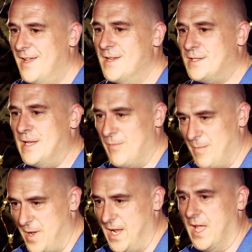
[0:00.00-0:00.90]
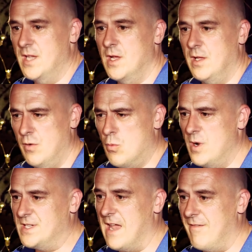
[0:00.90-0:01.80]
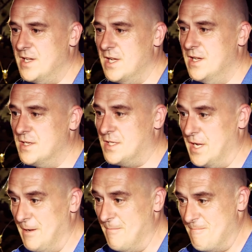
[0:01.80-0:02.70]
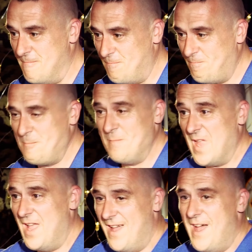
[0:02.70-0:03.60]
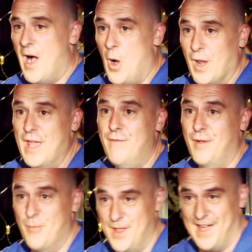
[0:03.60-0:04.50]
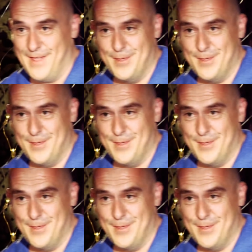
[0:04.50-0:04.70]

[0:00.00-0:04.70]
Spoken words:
stick with me, kid, you're always guaranteed a seat. I'll leave you with that